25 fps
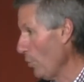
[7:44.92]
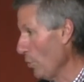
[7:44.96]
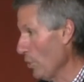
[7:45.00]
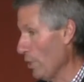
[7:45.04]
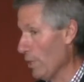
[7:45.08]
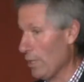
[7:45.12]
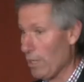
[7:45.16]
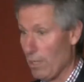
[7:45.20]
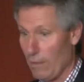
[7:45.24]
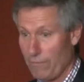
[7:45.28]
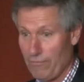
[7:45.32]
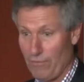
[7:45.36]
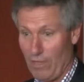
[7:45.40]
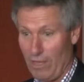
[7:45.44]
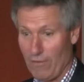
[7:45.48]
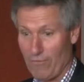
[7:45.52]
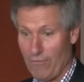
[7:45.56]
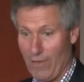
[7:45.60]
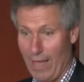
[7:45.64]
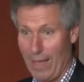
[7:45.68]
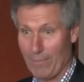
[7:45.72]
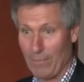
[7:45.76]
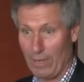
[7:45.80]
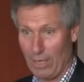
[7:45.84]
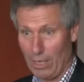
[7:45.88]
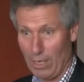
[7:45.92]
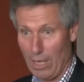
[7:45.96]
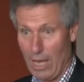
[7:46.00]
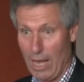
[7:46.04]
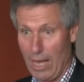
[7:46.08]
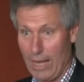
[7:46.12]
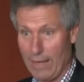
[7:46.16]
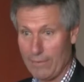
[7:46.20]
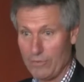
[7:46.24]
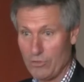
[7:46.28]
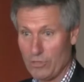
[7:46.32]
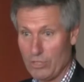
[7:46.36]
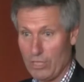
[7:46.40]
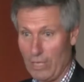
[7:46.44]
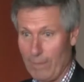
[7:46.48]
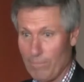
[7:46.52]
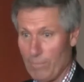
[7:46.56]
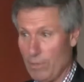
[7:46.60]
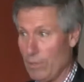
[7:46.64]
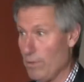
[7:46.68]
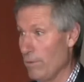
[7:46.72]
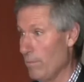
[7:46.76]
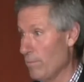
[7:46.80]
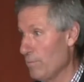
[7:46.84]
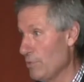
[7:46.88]
putting off their family lives,
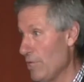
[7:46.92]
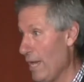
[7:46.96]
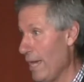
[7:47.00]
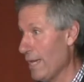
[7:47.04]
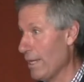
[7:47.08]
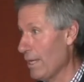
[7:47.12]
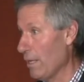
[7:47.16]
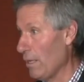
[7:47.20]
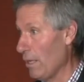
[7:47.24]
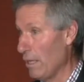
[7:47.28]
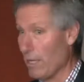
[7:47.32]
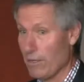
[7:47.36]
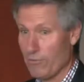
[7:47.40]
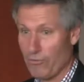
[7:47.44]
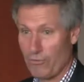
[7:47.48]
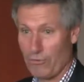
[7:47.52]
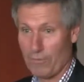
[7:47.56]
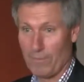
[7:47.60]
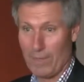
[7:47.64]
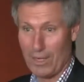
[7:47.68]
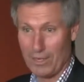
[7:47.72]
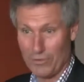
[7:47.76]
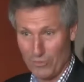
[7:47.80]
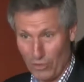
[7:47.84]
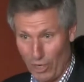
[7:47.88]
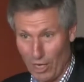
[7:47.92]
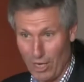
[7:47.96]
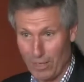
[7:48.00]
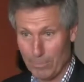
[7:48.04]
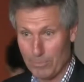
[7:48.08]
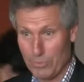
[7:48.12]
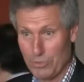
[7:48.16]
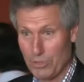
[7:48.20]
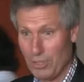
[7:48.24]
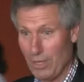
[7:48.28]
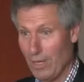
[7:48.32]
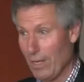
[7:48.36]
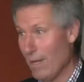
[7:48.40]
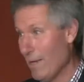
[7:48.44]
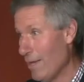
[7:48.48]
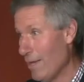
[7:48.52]
some of them taking leave from their jobs,